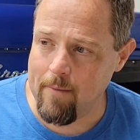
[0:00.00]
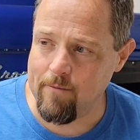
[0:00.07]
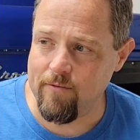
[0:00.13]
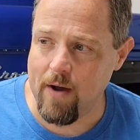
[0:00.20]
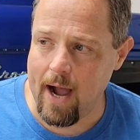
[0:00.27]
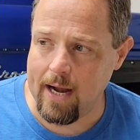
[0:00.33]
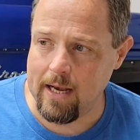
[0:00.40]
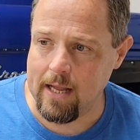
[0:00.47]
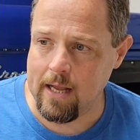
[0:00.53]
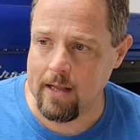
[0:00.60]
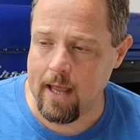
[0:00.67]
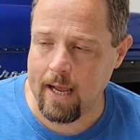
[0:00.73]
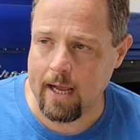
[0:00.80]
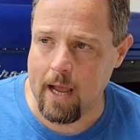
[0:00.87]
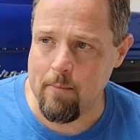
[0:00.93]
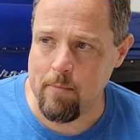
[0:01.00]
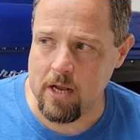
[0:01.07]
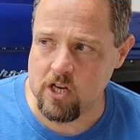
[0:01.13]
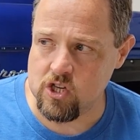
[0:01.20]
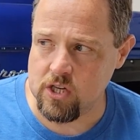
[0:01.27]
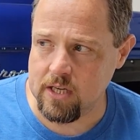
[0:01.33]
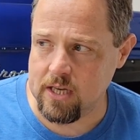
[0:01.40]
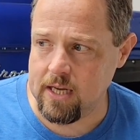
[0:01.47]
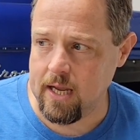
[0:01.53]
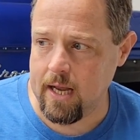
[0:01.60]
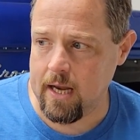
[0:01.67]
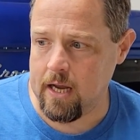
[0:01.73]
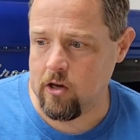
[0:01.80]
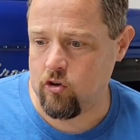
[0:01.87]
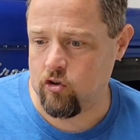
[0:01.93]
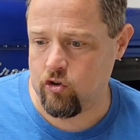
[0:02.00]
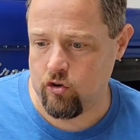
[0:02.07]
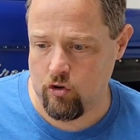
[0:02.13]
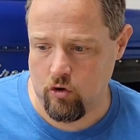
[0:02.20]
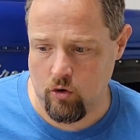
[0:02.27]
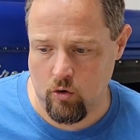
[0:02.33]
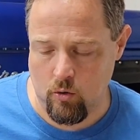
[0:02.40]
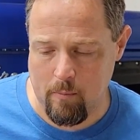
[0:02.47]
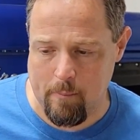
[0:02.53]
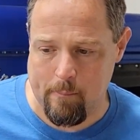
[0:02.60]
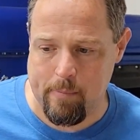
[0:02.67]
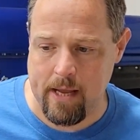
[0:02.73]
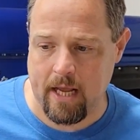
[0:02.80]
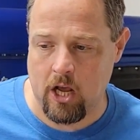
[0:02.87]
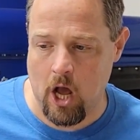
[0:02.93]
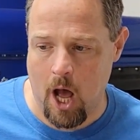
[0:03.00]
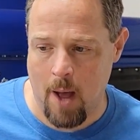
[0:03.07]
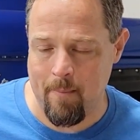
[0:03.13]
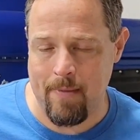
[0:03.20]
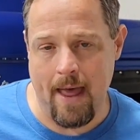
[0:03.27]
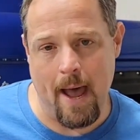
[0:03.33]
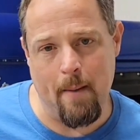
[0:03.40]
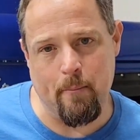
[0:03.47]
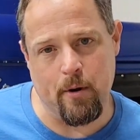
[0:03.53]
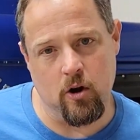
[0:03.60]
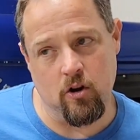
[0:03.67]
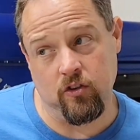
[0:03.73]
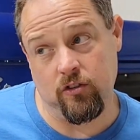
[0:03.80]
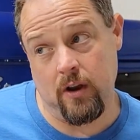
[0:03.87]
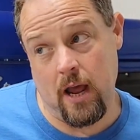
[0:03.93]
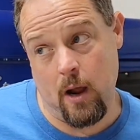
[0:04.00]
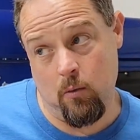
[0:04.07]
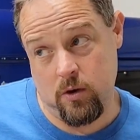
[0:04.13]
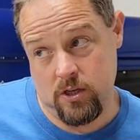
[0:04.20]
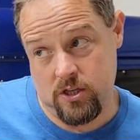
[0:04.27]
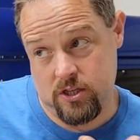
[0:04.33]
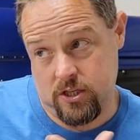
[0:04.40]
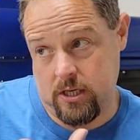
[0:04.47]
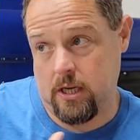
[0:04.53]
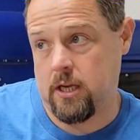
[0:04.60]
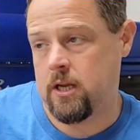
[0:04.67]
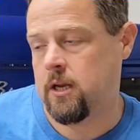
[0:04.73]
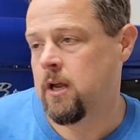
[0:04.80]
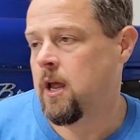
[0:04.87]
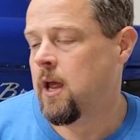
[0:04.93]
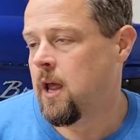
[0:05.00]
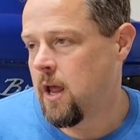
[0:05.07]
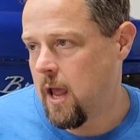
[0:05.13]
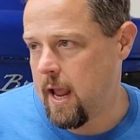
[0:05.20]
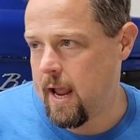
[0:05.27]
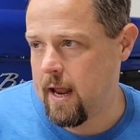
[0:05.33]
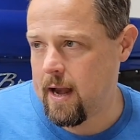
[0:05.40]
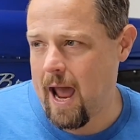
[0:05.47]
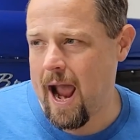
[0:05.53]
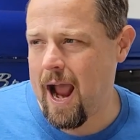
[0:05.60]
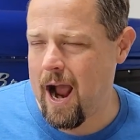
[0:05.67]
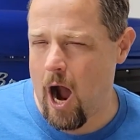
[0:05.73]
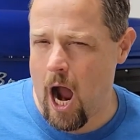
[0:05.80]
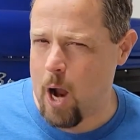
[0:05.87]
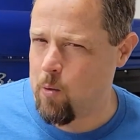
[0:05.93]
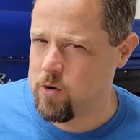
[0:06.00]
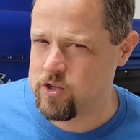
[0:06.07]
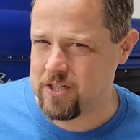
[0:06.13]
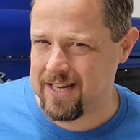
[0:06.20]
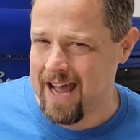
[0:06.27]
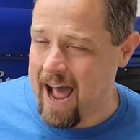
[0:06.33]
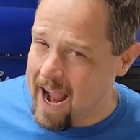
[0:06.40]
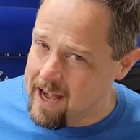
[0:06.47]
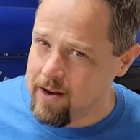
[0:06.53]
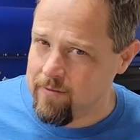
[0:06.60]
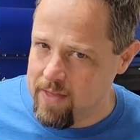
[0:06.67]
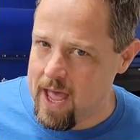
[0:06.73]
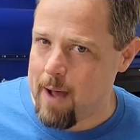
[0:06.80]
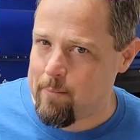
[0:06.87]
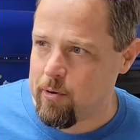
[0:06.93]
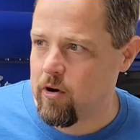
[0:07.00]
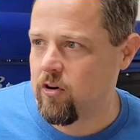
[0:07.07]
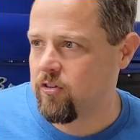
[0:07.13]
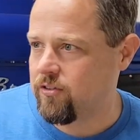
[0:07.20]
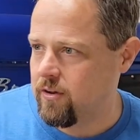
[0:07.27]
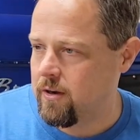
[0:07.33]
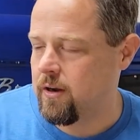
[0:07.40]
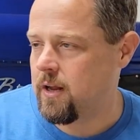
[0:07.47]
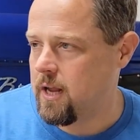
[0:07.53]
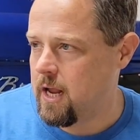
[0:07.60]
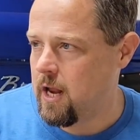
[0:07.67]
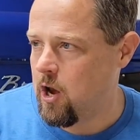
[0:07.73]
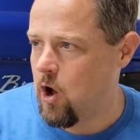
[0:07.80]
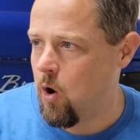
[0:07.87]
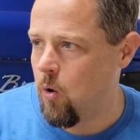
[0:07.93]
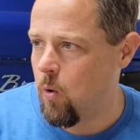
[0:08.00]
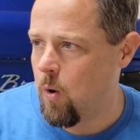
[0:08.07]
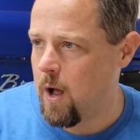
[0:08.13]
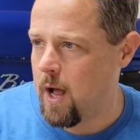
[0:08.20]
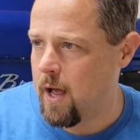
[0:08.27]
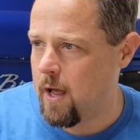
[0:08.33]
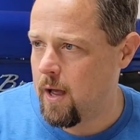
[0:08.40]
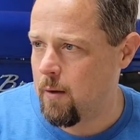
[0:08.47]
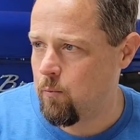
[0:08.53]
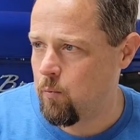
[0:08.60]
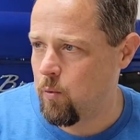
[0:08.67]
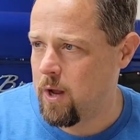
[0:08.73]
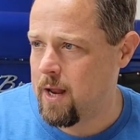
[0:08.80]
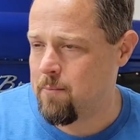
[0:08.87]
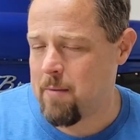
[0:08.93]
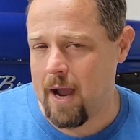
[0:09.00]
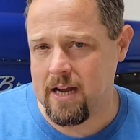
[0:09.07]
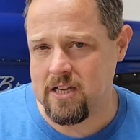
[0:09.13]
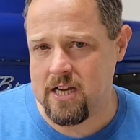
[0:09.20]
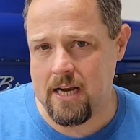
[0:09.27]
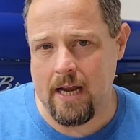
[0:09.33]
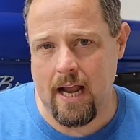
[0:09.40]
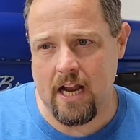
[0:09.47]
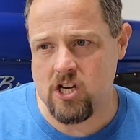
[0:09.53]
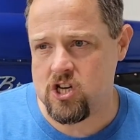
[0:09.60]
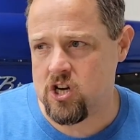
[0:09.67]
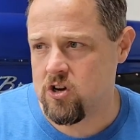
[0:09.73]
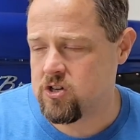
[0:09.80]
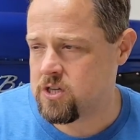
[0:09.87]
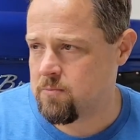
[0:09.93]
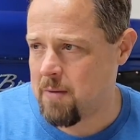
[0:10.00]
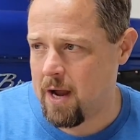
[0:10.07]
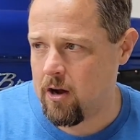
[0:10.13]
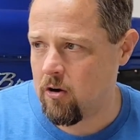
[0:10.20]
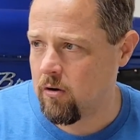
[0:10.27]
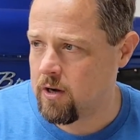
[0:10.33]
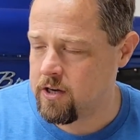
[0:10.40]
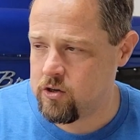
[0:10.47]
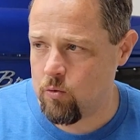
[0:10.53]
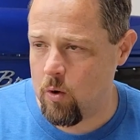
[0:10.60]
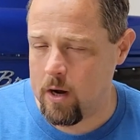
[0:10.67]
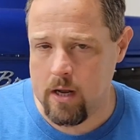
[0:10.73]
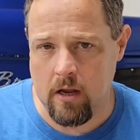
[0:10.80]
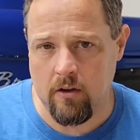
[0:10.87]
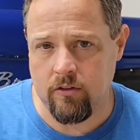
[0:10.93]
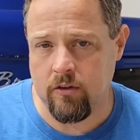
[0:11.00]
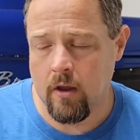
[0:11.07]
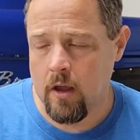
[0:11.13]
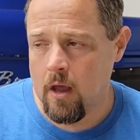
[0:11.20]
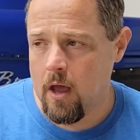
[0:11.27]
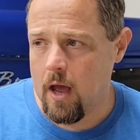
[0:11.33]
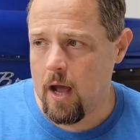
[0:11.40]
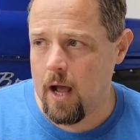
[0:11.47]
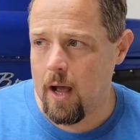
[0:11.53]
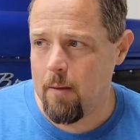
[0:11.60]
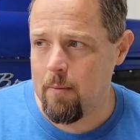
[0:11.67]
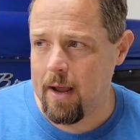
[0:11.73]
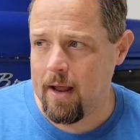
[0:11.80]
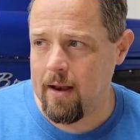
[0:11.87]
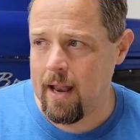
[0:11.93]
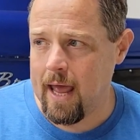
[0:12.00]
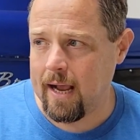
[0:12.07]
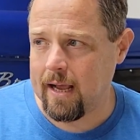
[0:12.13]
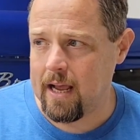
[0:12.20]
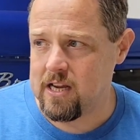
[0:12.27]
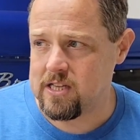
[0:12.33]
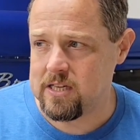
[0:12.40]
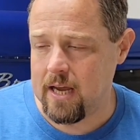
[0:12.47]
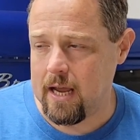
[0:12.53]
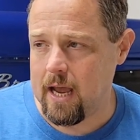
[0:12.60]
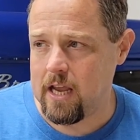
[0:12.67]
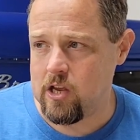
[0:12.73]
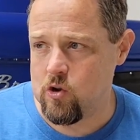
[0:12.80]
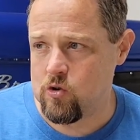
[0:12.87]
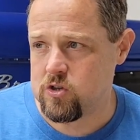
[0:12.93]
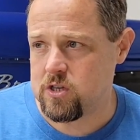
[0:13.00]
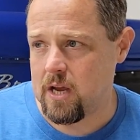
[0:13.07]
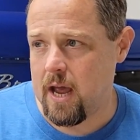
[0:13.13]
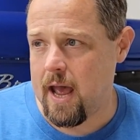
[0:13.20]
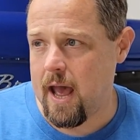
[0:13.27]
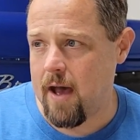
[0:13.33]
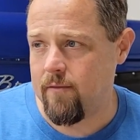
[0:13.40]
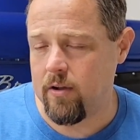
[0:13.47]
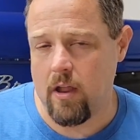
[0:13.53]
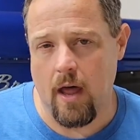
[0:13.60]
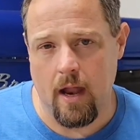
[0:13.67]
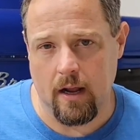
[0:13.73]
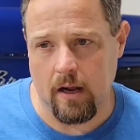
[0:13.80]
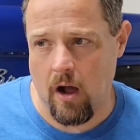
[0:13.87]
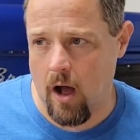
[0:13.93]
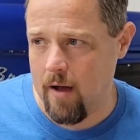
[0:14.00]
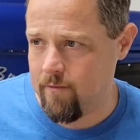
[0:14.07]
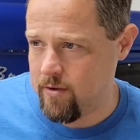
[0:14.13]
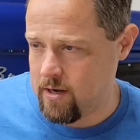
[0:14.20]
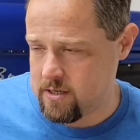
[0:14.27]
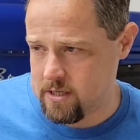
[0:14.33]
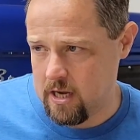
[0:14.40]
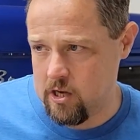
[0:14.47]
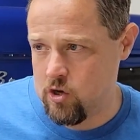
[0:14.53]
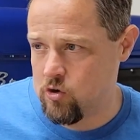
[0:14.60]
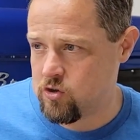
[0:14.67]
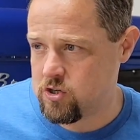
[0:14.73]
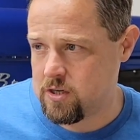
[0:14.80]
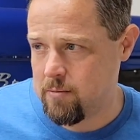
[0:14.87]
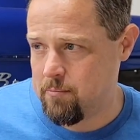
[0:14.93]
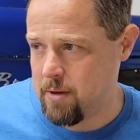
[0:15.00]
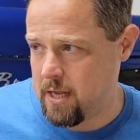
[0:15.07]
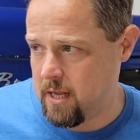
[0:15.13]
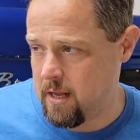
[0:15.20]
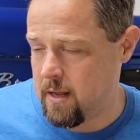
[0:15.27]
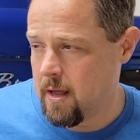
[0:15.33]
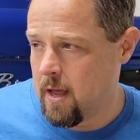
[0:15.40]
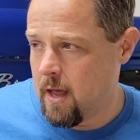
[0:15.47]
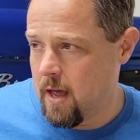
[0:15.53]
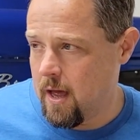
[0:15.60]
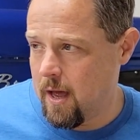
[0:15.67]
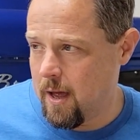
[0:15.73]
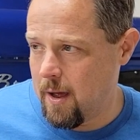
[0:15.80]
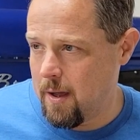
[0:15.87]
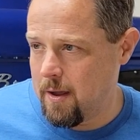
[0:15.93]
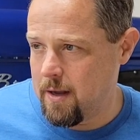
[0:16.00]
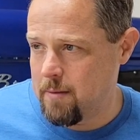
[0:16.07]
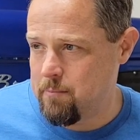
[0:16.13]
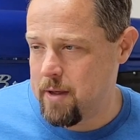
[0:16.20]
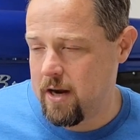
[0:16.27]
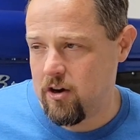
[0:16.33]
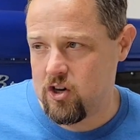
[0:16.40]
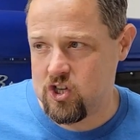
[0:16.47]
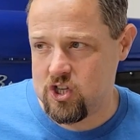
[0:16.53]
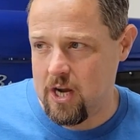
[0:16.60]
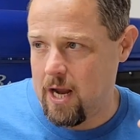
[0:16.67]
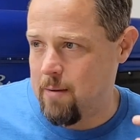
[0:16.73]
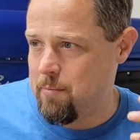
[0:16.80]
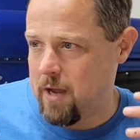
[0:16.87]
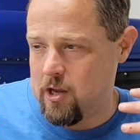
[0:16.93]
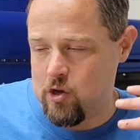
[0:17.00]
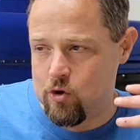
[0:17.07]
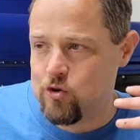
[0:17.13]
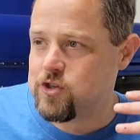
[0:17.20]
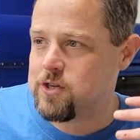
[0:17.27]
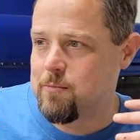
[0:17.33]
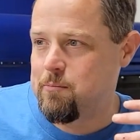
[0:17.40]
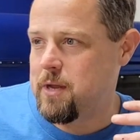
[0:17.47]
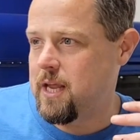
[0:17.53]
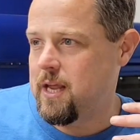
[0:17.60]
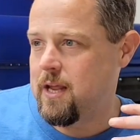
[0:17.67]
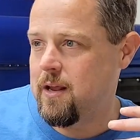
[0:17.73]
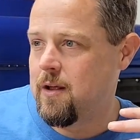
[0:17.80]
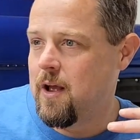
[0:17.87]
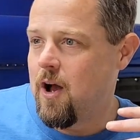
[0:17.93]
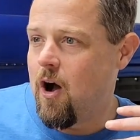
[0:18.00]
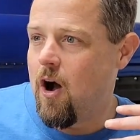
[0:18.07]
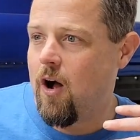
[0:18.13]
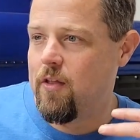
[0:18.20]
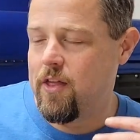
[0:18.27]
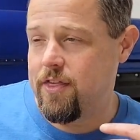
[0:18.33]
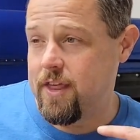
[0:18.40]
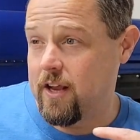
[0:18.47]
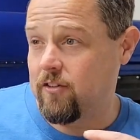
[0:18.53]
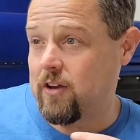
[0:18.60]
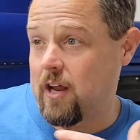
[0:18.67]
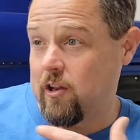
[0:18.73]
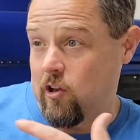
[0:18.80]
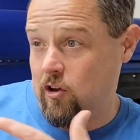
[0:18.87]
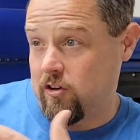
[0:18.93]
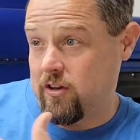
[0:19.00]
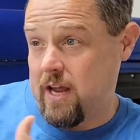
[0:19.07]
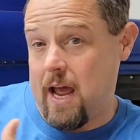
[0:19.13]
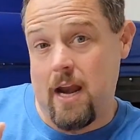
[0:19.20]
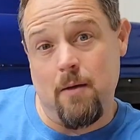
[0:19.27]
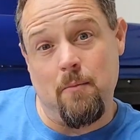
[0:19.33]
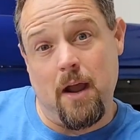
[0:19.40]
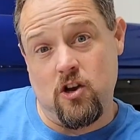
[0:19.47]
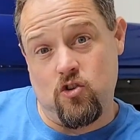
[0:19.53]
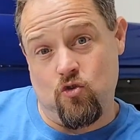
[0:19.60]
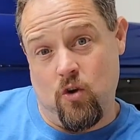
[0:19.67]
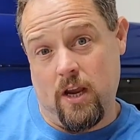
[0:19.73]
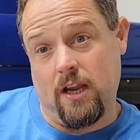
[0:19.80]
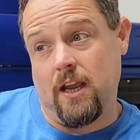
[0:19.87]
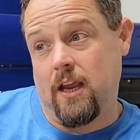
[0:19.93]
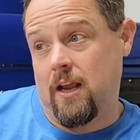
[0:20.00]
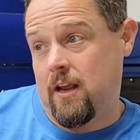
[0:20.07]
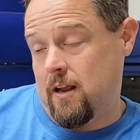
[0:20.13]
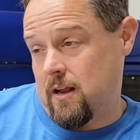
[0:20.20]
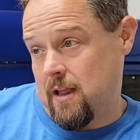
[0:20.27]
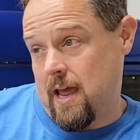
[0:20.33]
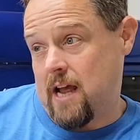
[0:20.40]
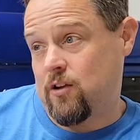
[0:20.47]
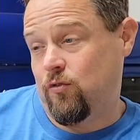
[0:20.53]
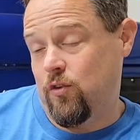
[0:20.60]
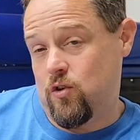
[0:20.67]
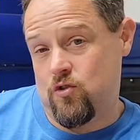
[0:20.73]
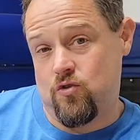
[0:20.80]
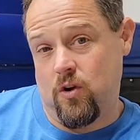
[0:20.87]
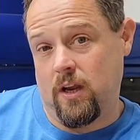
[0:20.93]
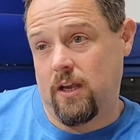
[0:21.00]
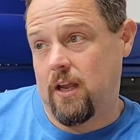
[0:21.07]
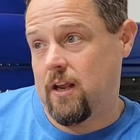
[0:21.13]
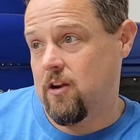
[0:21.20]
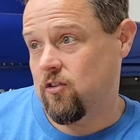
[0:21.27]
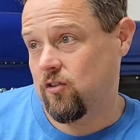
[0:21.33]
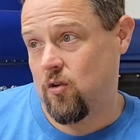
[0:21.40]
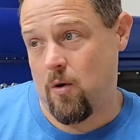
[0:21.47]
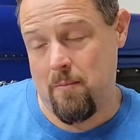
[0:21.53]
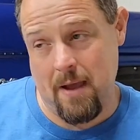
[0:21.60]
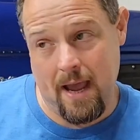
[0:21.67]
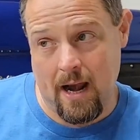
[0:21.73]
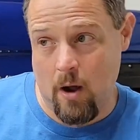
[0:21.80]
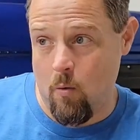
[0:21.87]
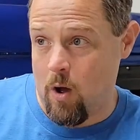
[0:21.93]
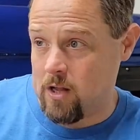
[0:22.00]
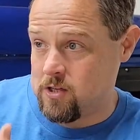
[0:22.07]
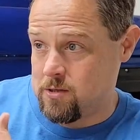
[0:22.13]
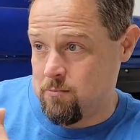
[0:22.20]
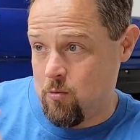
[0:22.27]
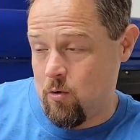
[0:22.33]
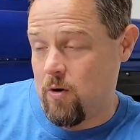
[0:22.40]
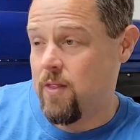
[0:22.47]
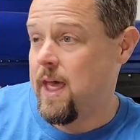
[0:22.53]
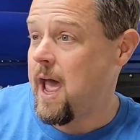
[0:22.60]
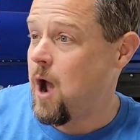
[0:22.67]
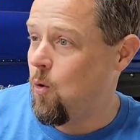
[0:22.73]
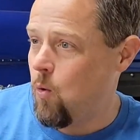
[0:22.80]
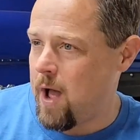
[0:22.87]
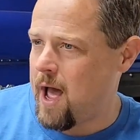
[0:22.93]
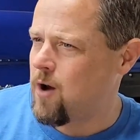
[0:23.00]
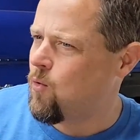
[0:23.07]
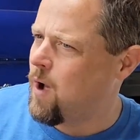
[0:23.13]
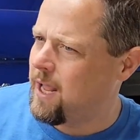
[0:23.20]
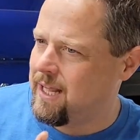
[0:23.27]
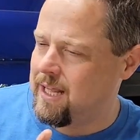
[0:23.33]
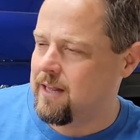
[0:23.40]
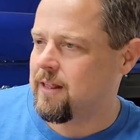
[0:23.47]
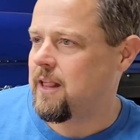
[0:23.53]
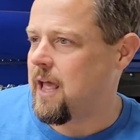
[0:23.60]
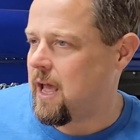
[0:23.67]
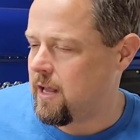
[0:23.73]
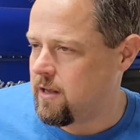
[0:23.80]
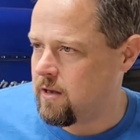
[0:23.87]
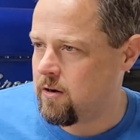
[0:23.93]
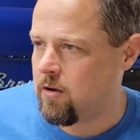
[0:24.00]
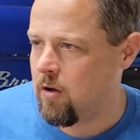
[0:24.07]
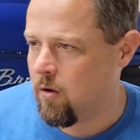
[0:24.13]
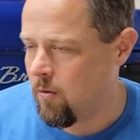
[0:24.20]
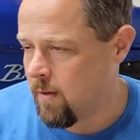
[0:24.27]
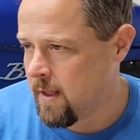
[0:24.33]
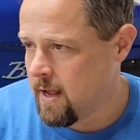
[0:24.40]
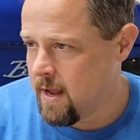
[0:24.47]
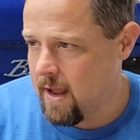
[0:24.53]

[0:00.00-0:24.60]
I'm finally, like I mentioned, getting to become that person I would see and I, I was kind of that person, you know, um, in my teenage years, in my early 20s. Um, and like I say, I used to have a lot of confidence. I used to be uh, in better shape. I used to be all the things I looked at in my drinking last few drinking years, going, man, I want some more of that. How do I get that? You know,